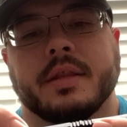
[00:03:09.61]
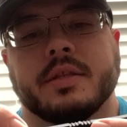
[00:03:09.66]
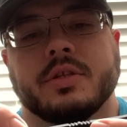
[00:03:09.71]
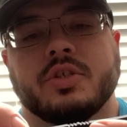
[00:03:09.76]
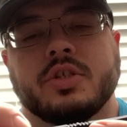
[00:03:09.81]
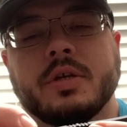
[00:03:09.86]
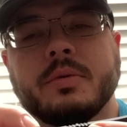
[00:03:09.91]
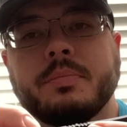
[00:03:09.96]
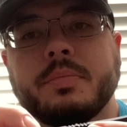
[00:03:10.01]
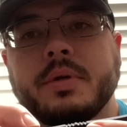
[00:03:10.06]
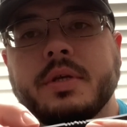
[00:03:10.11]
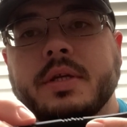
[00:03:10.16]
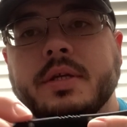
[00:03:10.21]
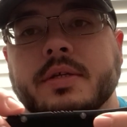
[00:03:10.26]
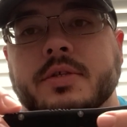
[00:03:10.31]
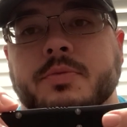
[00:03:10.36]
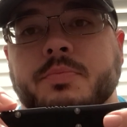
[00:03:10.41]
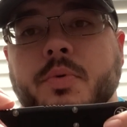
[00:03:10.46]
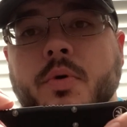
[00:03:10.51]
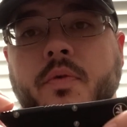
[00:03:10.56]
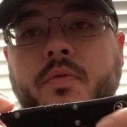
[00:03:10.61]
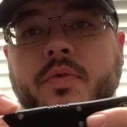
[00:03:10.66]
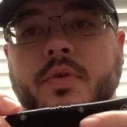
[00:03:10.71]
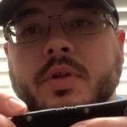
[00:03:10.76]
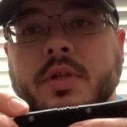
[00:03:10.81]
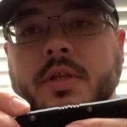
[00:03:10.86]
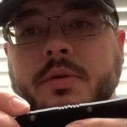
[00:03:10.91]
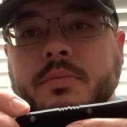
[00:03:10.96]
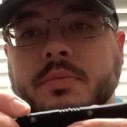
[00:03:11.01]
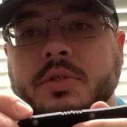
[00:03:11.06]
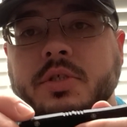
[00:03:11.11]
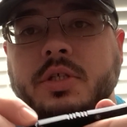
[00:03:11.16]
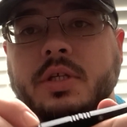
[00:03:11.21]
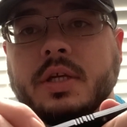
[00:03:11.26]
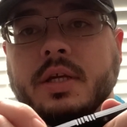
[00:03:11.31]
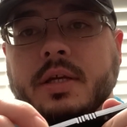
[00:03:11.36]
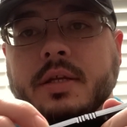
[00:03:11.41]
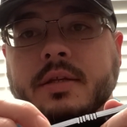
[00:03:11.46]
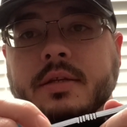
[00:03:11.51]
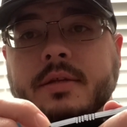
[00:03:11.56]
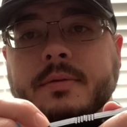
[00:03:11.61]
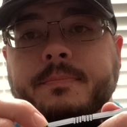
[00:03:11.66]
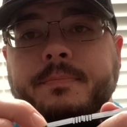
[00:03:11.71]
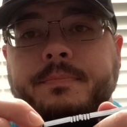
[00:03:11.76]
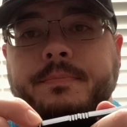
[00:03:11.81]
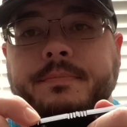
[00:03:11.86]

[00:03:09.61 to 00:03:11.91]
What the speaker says: The jimping is perfectly machined,